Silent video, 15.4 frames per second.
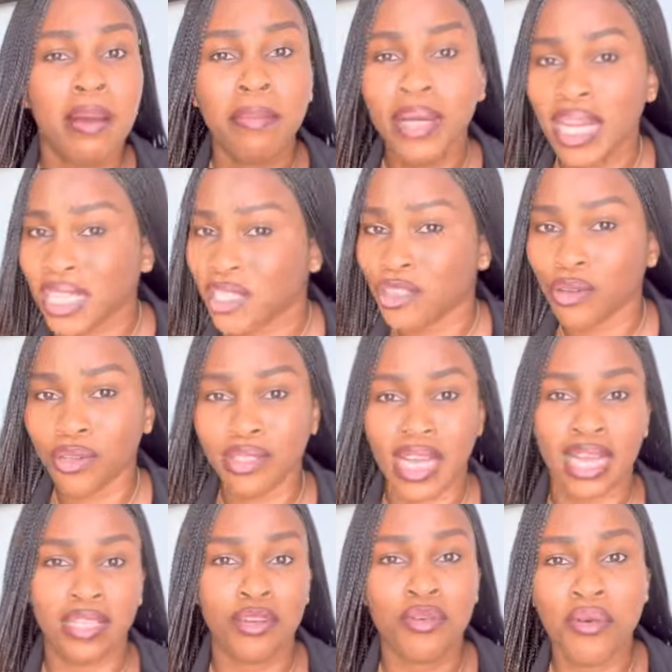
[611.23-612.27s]
Please note
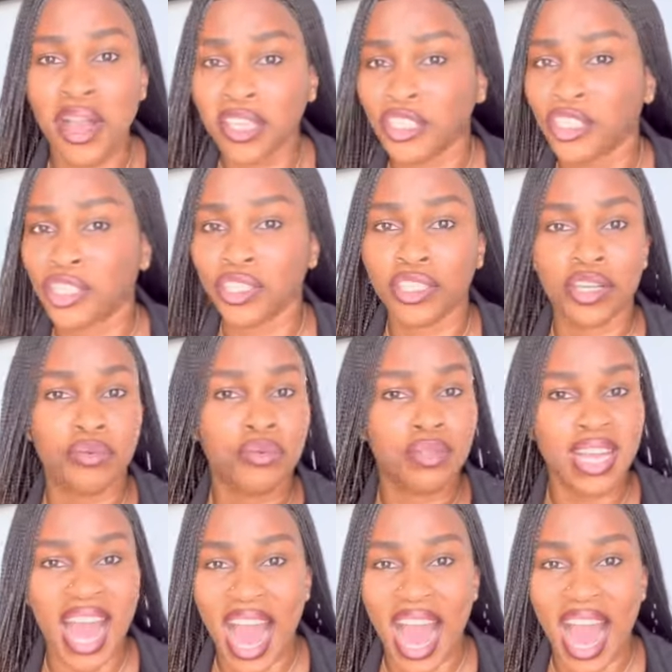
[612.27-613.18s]
that the questions they would